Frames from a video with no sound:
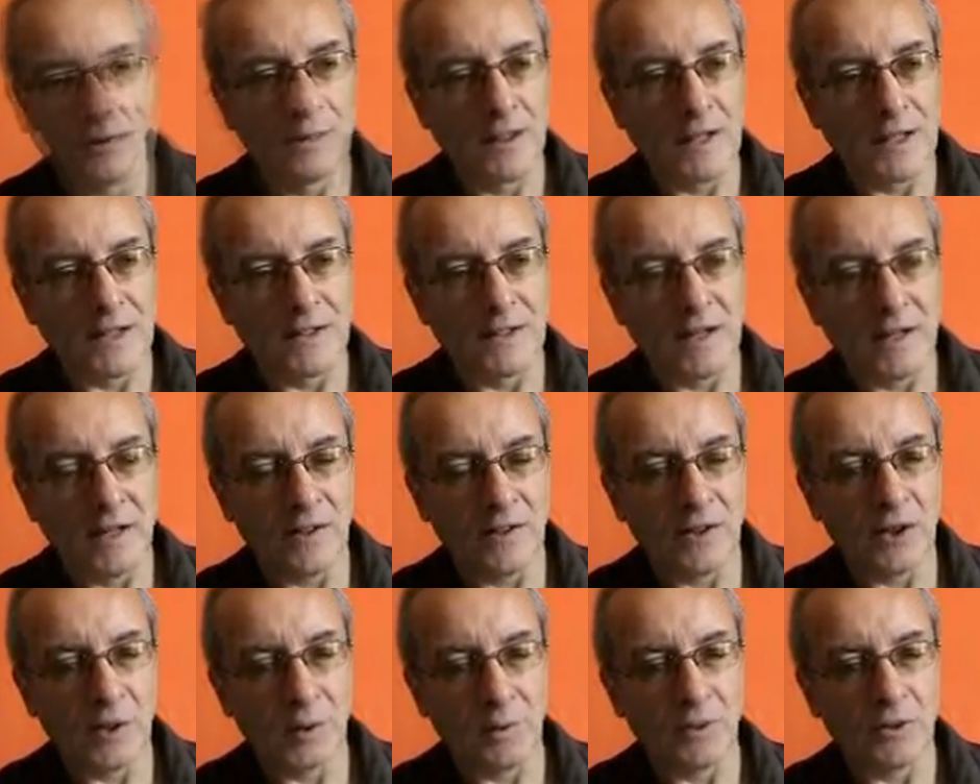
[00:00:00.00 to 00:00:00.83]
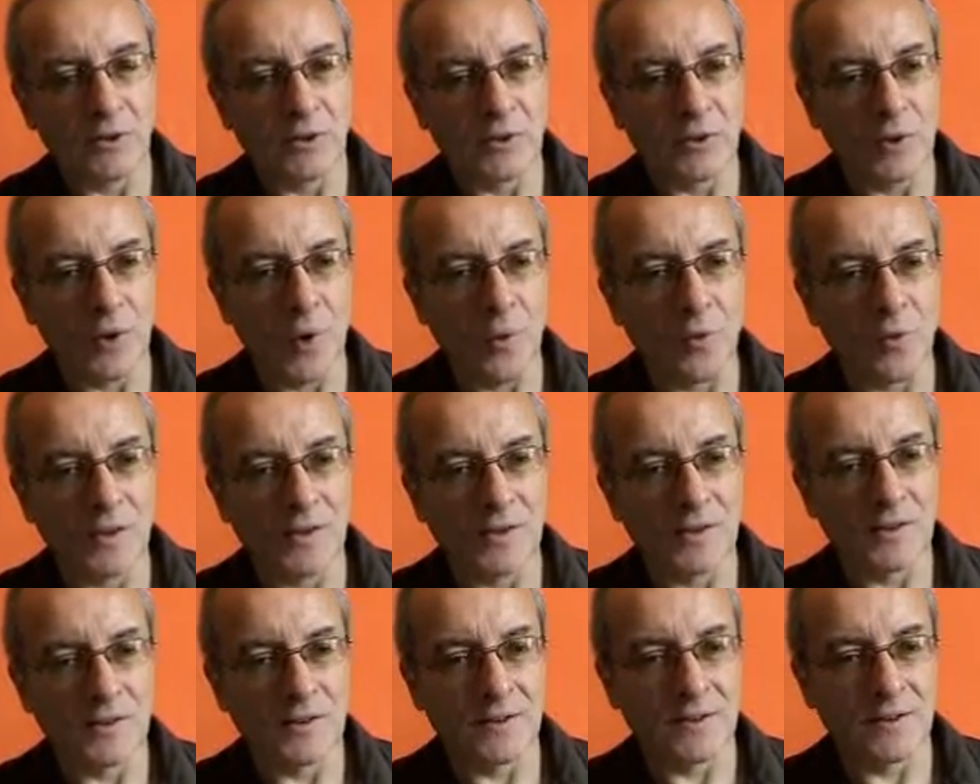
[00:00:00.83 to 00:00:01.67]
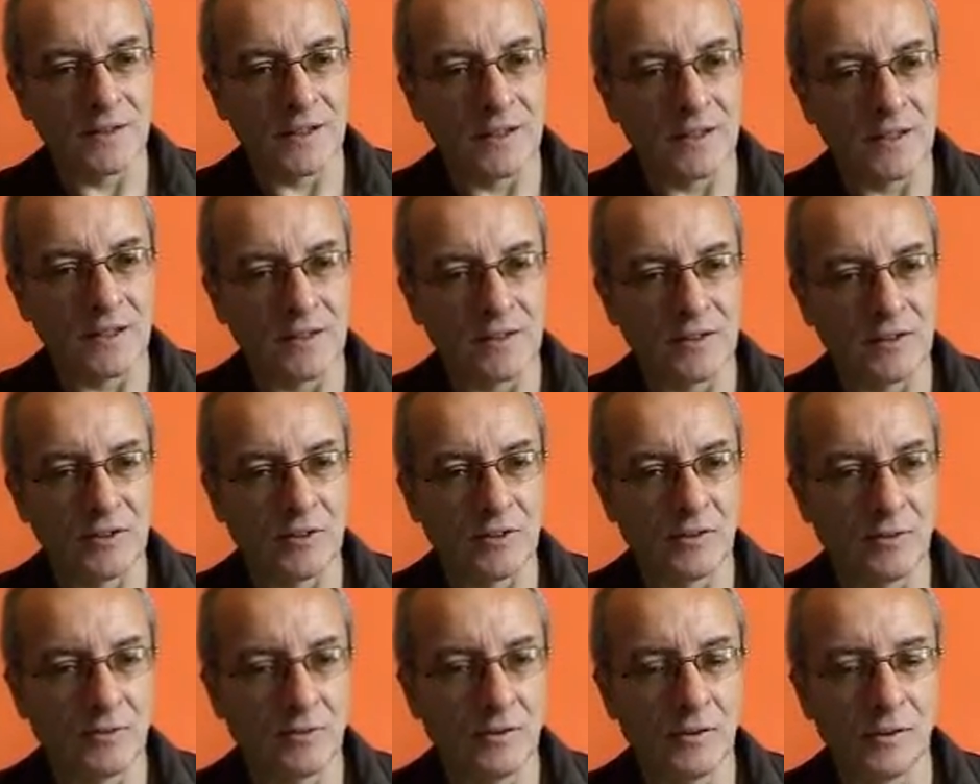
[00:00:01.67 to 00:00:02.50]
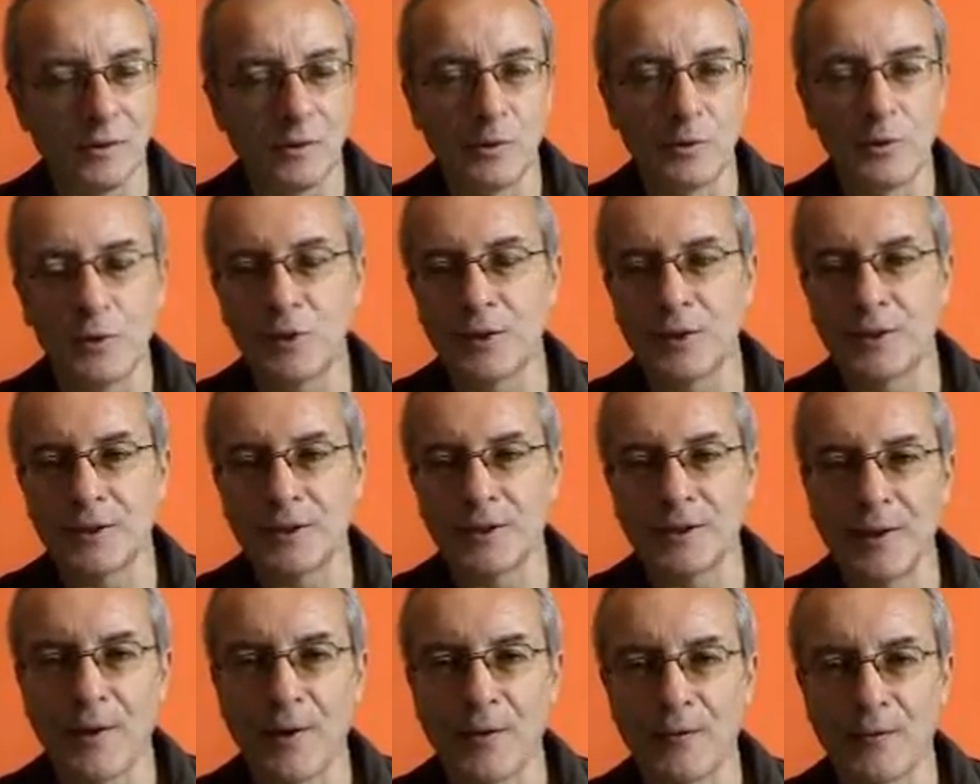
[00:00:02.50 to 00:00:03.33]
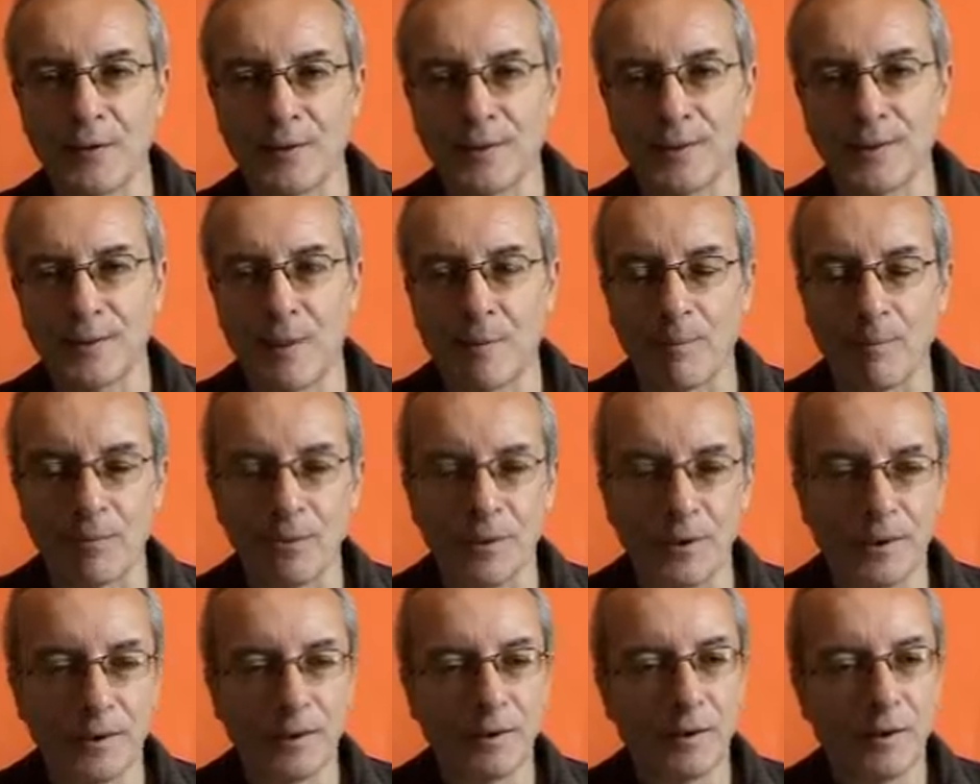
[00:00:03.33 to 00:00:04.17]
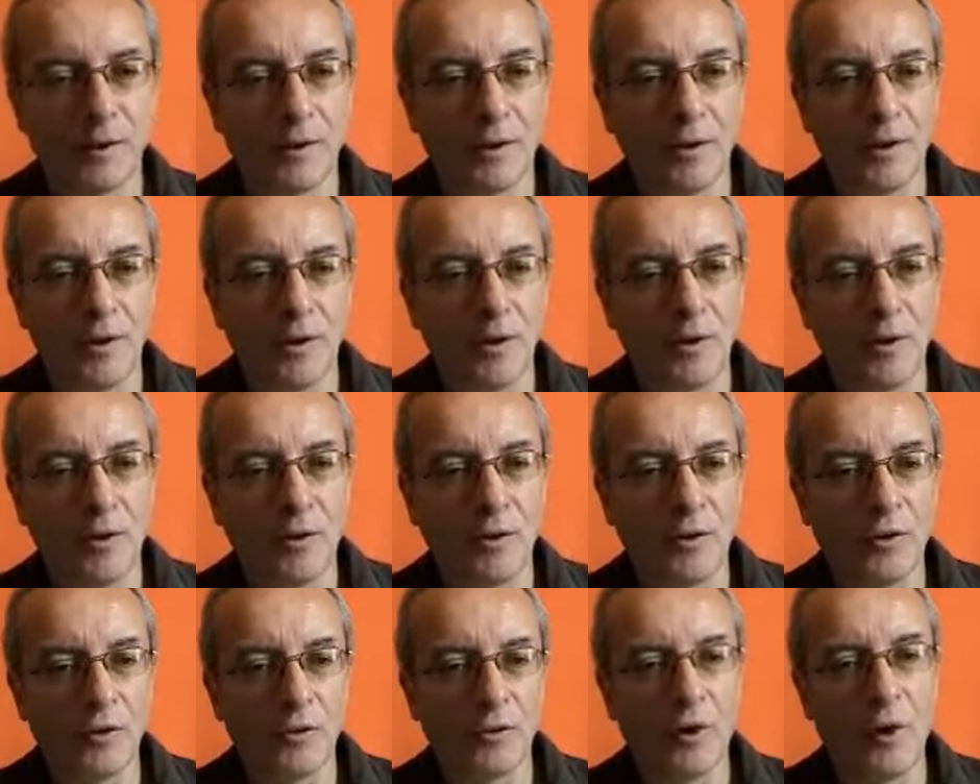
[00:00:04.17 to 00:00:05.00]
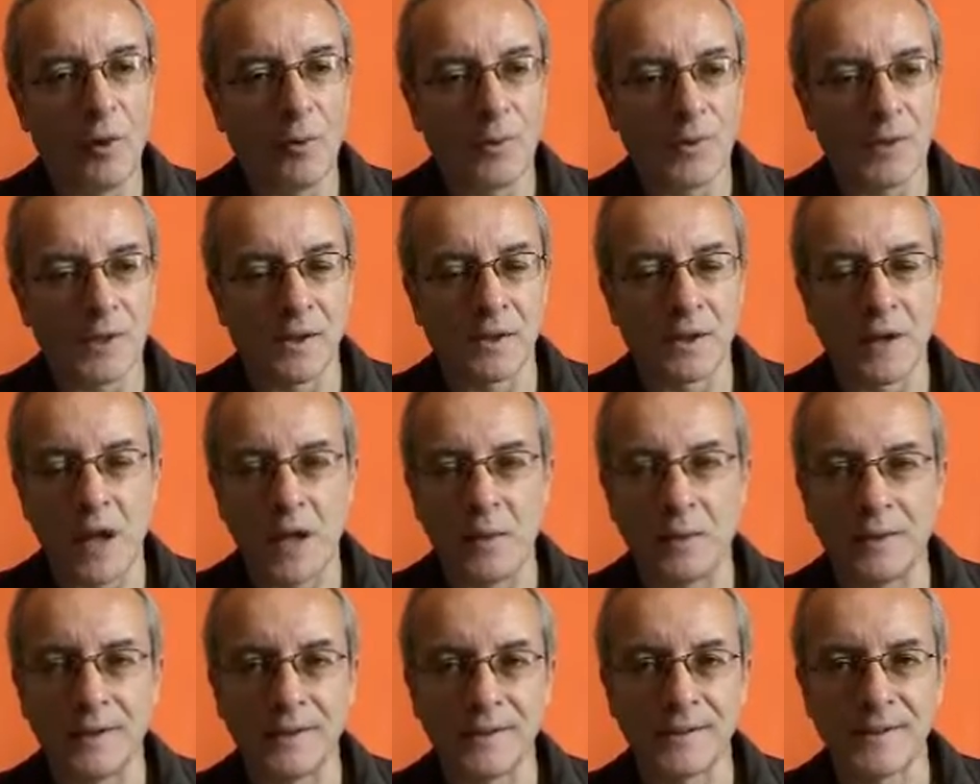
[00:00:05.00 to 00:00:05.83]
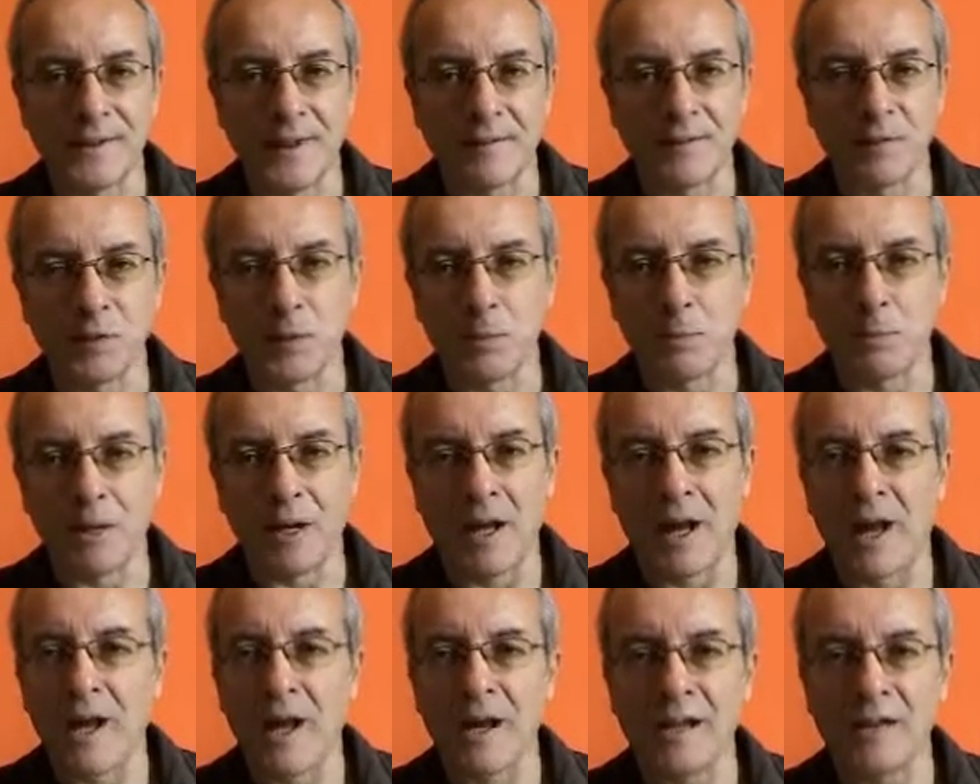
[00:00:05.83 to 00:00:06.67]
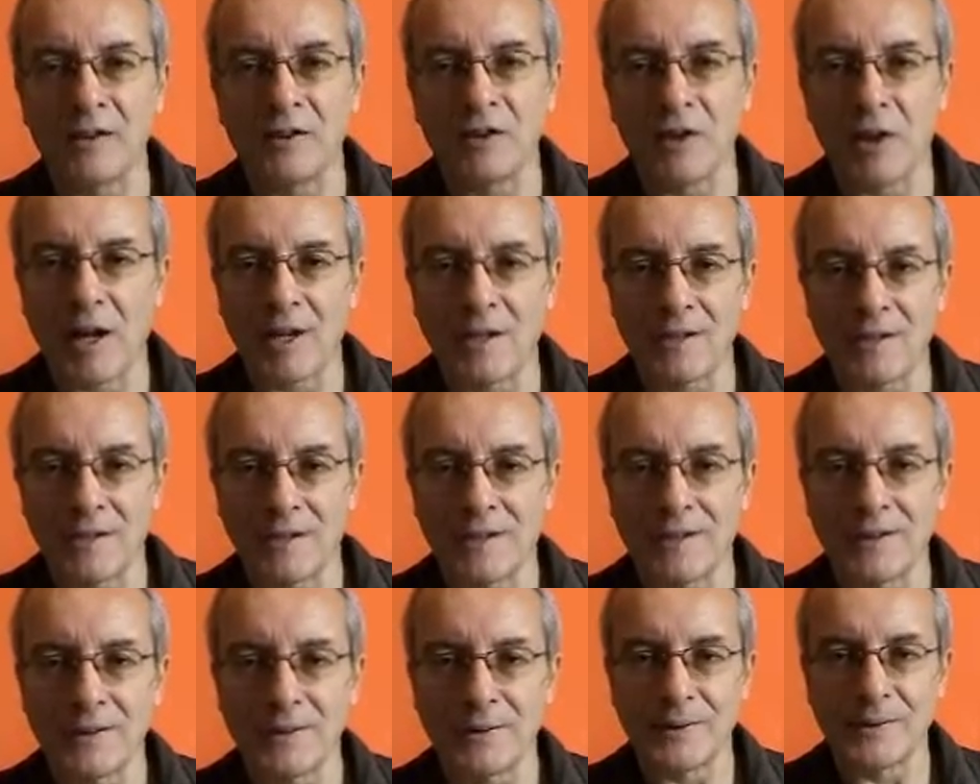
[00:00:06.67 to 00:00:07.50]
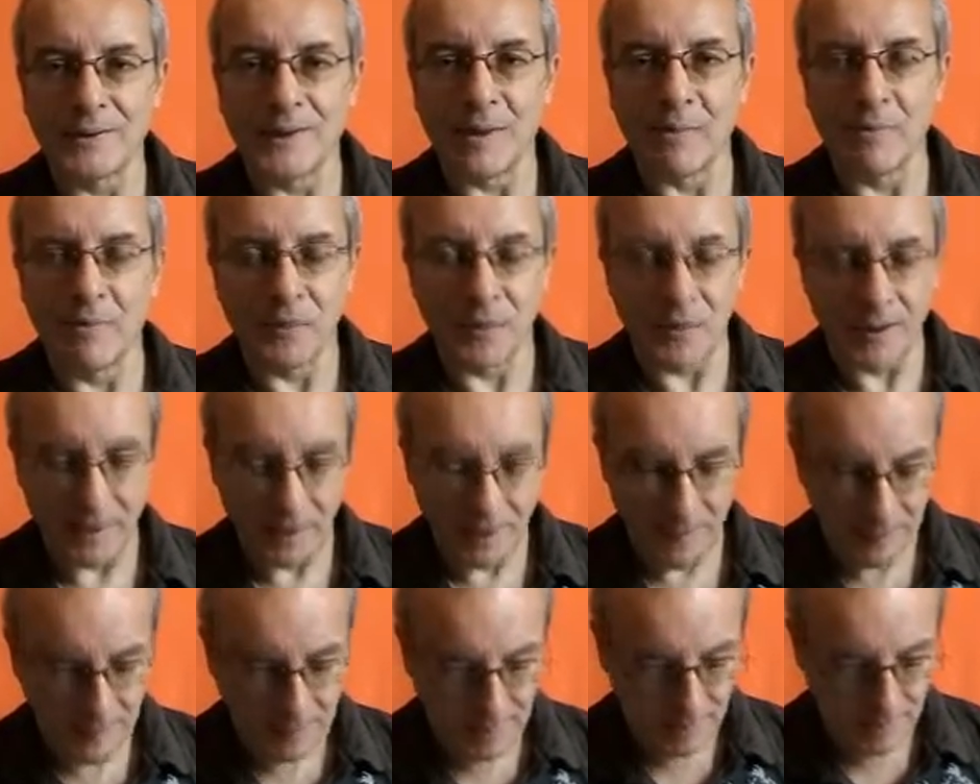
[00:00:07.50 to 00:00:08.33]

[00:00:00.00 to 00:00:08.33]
the attention which is always seeking to lose itself in something or always allowing itself to be hijacked into something.